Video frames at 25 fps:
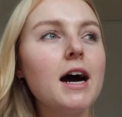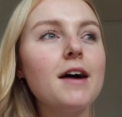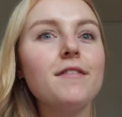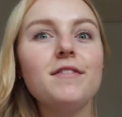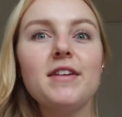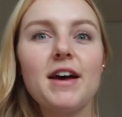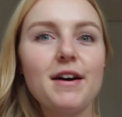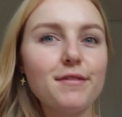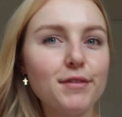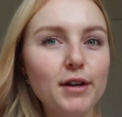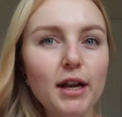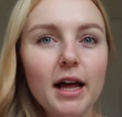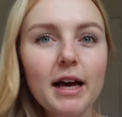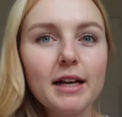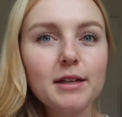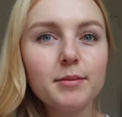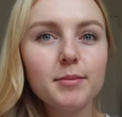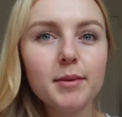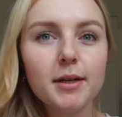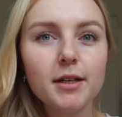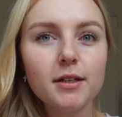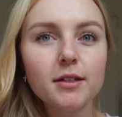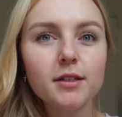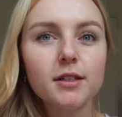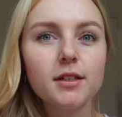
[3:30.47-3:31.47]
Never liked
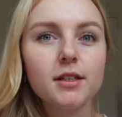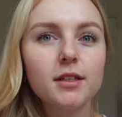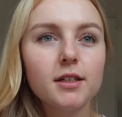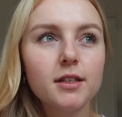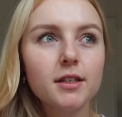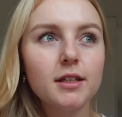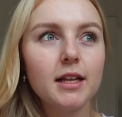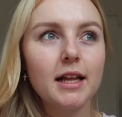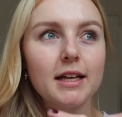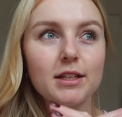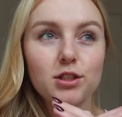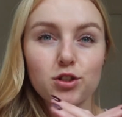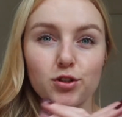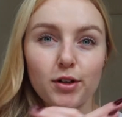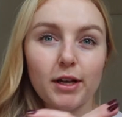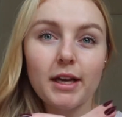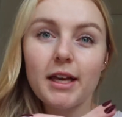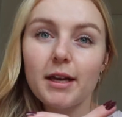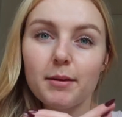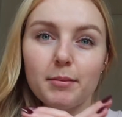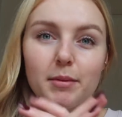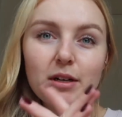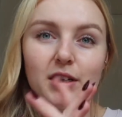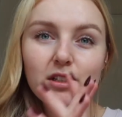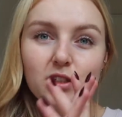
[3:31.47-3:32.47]
milk, like
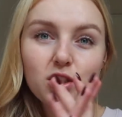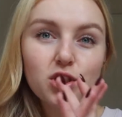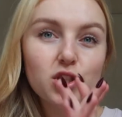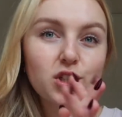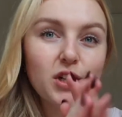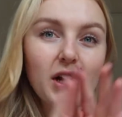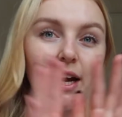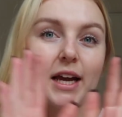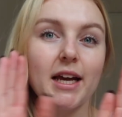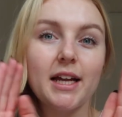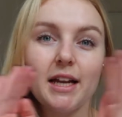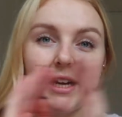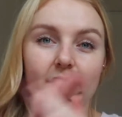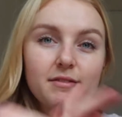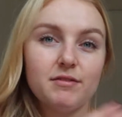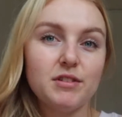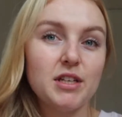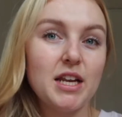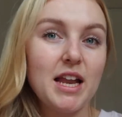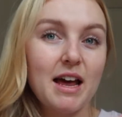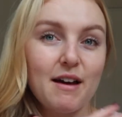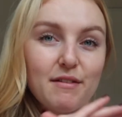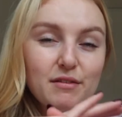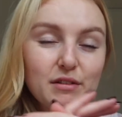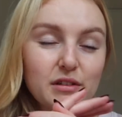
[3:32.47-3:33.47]
drinking milk straight,
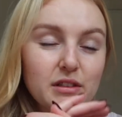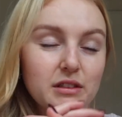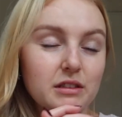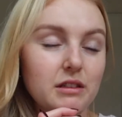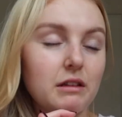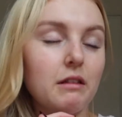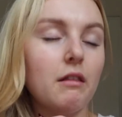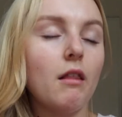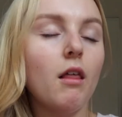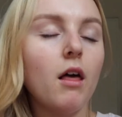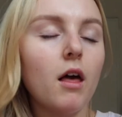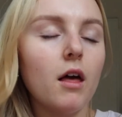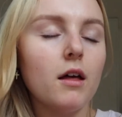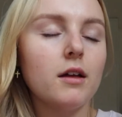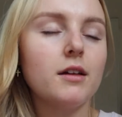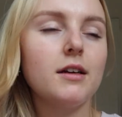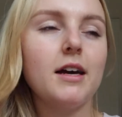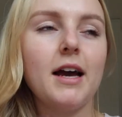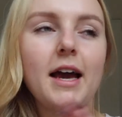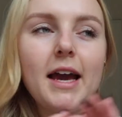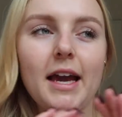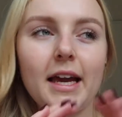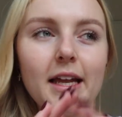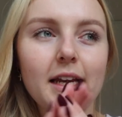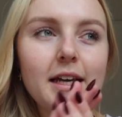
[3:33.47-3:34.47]
never,
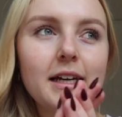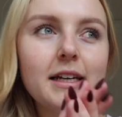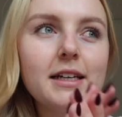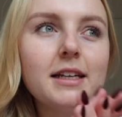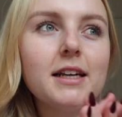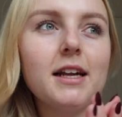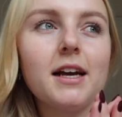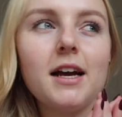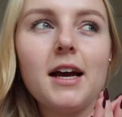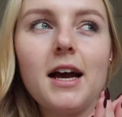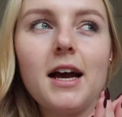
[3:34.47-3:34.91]
hate it.